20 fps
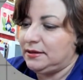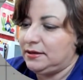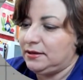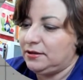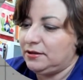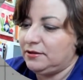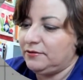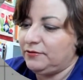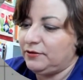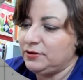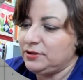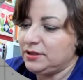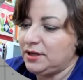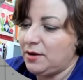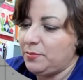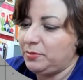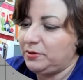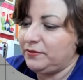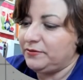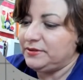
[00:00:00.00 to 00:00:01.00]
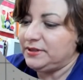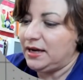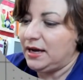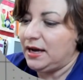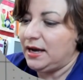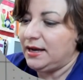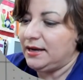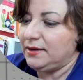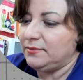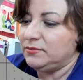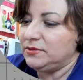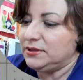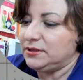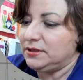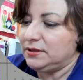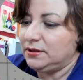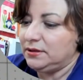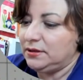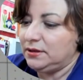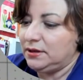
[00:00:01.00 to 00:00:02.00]
The first couple of times
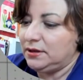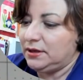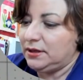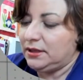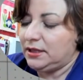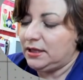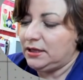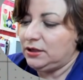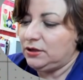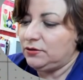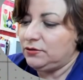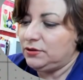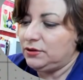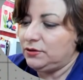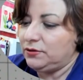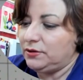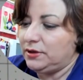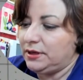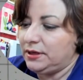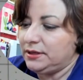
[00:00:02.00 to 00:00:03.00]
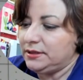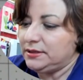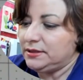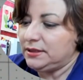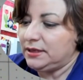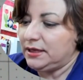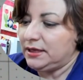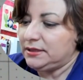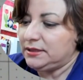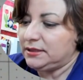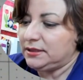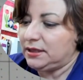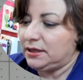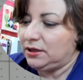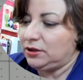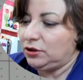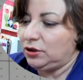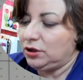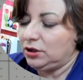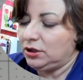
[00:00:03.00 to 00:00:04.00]
that you do this, it's going
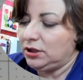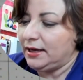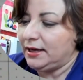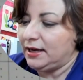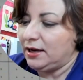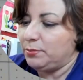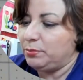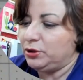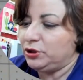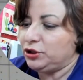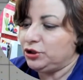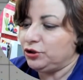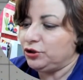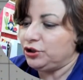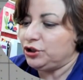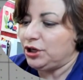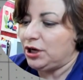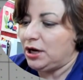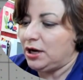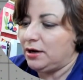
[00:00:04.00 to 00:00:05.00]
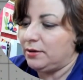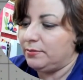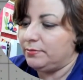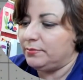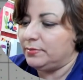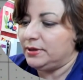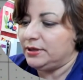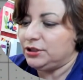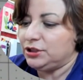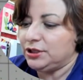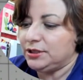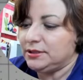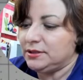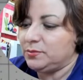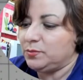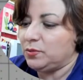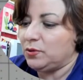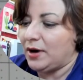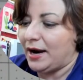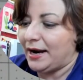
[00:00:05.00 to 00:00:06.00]
to look like a butcher job, but
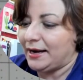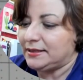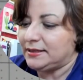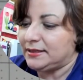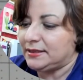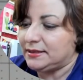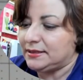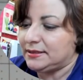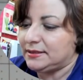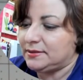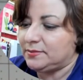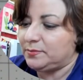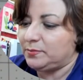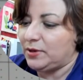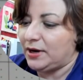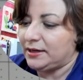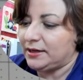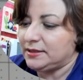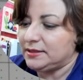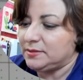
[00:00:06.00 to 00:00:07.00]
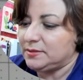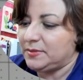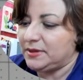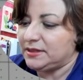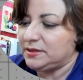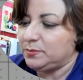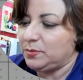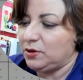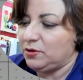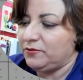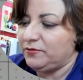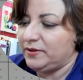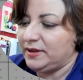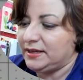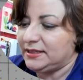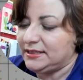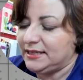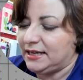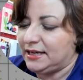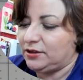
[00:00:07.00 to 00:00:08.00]
just practice. Practice makes
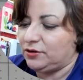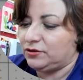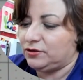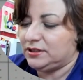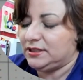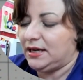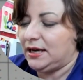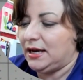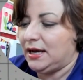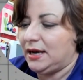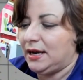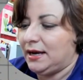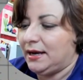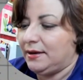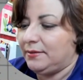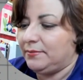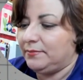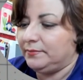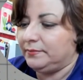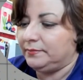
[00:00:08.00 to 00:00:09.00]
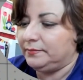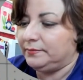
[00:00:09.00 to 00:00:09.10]
perfect. Take your time.